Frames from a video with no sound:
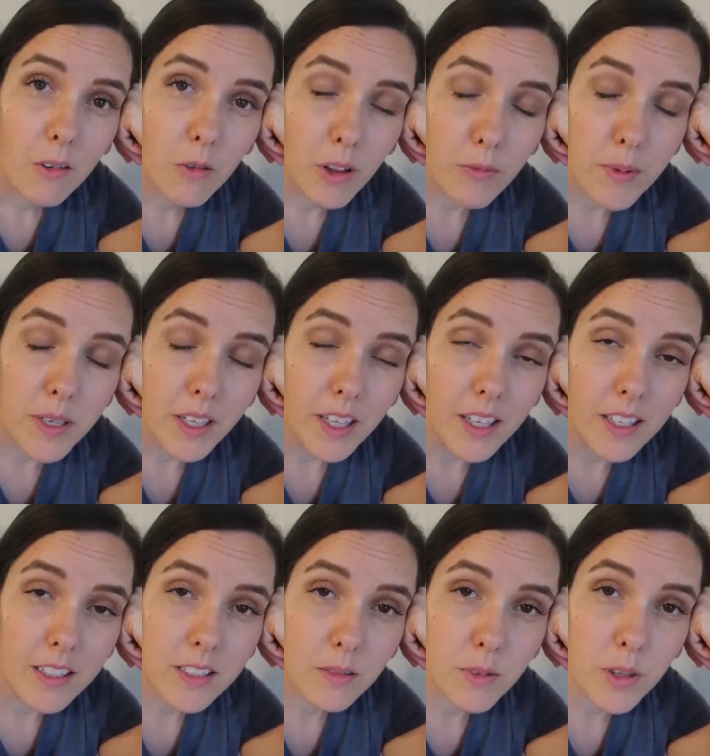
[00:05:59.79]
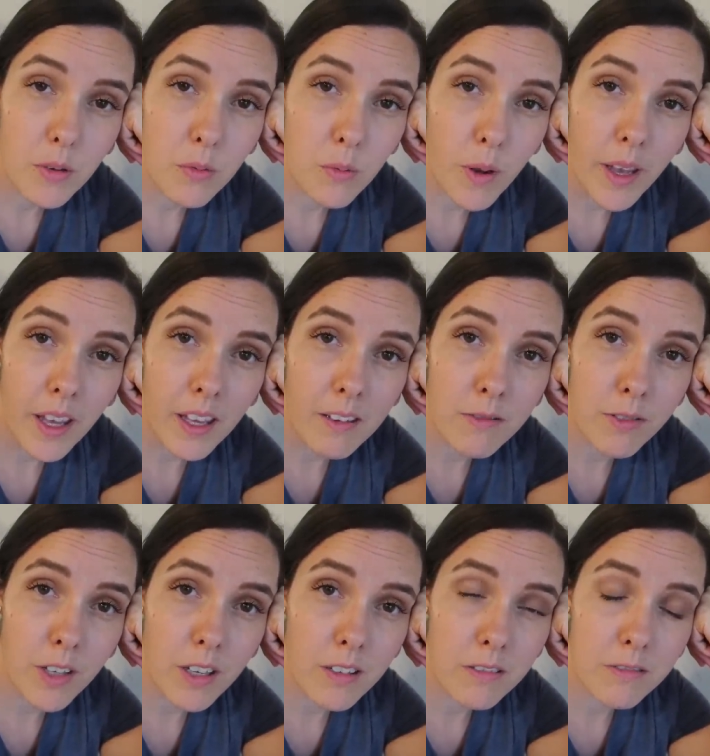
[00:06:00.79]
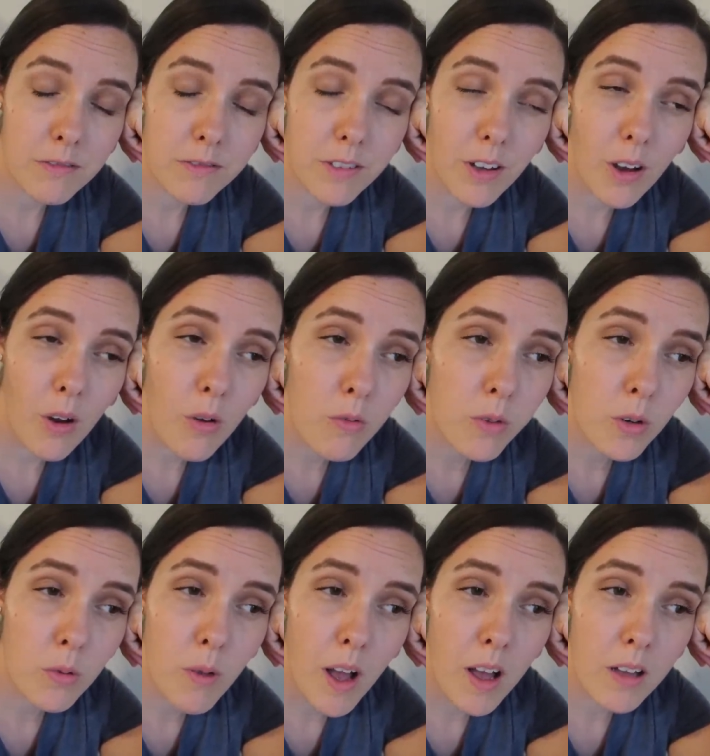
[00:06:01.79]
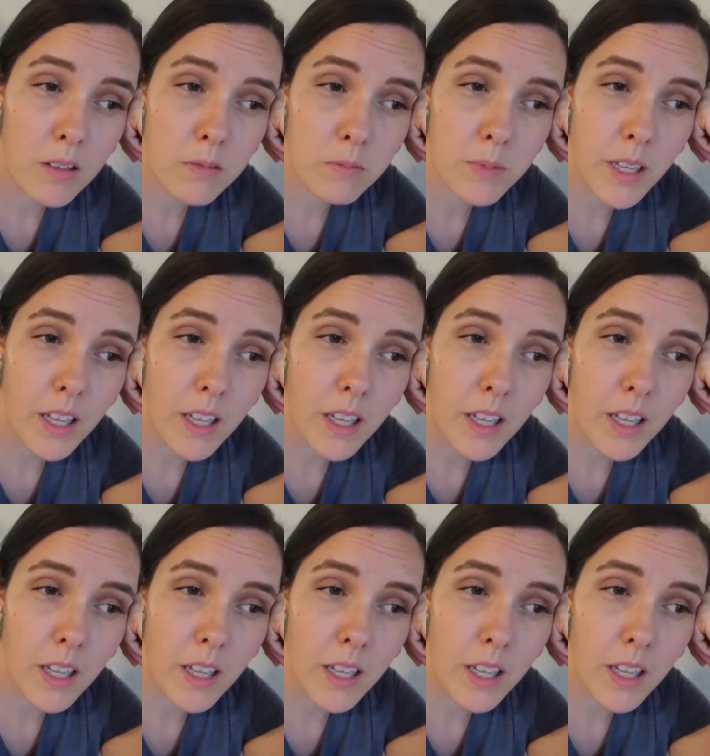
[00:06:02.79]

Well, I've been hit with a wave of overwhelm